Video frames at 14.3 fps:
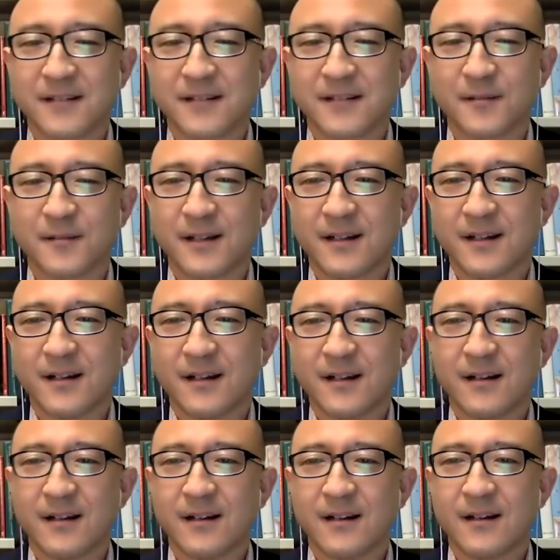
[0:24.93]
Wang.
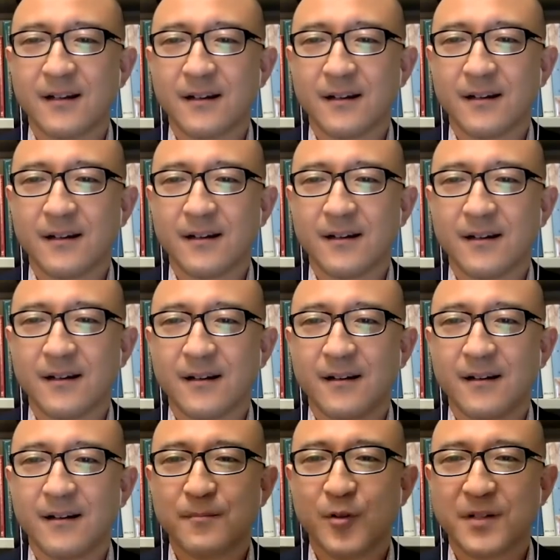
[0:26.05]

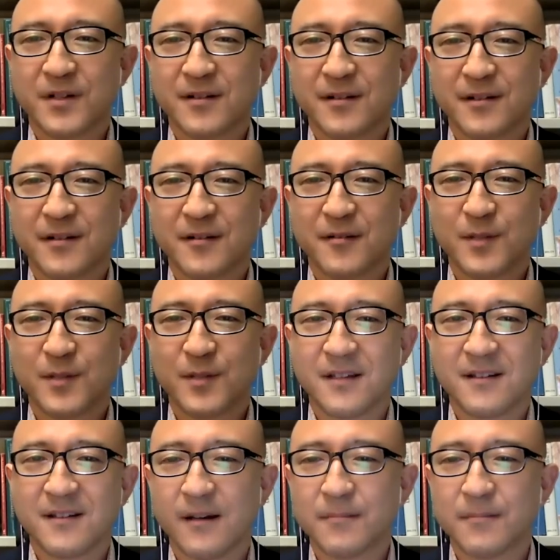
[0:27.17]
Hope you can all hear me.
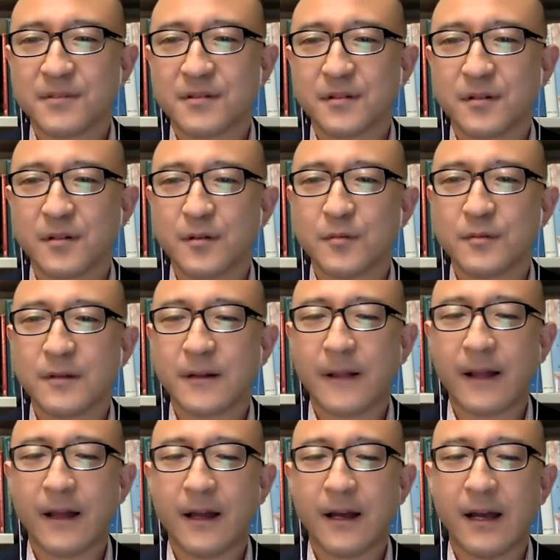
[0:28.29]
I want
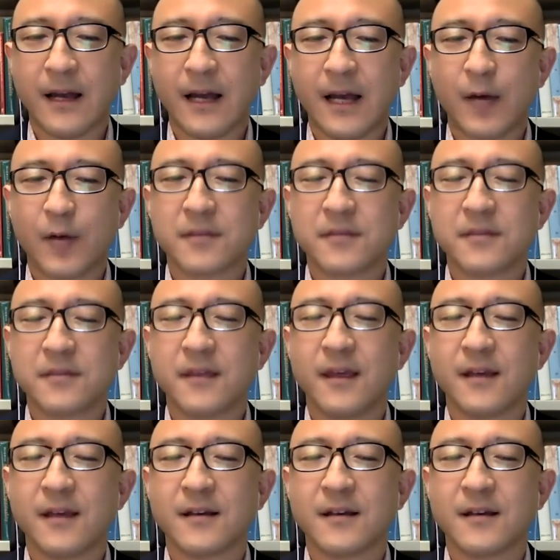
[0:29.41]
to thank